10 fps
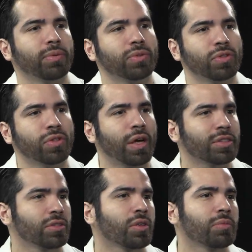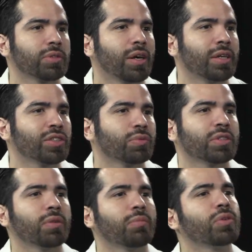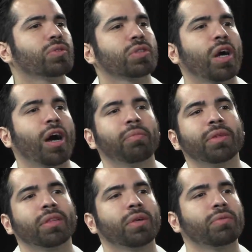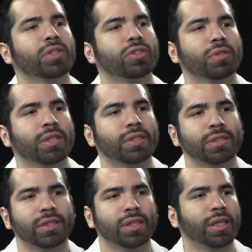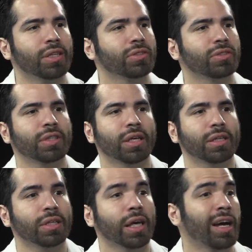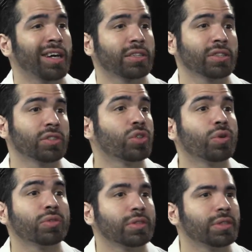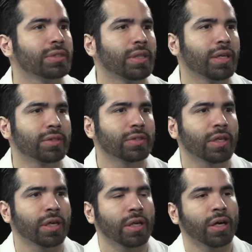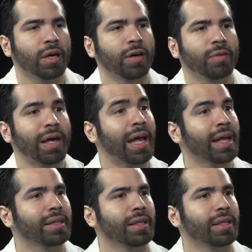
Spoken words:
As a dermatologist, what's the most common thing we treat in teenagers, kids, actually adults these days? Acne,